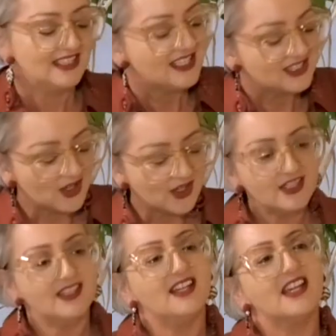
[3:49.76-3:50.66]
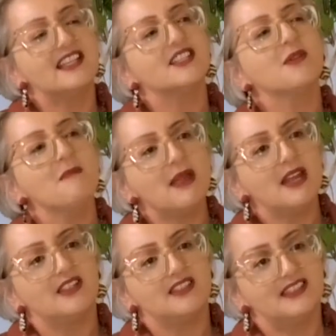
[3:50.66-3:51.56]
So the
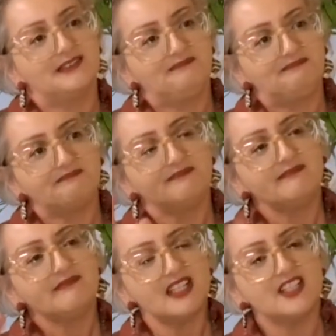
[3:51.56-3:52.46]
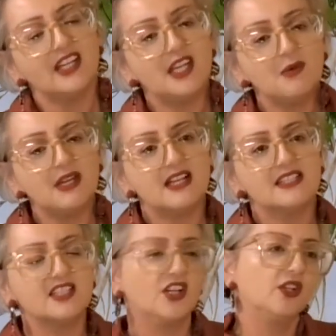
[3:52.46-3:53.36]
Mount. So here we are,
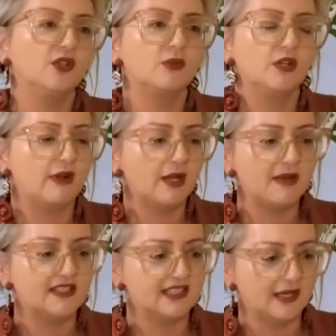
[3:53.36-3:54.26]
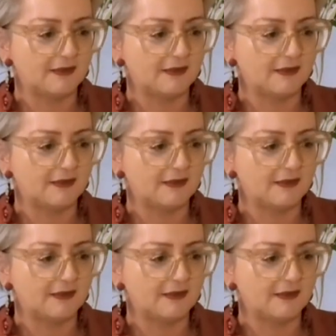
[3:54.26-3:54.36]
so we're around about the same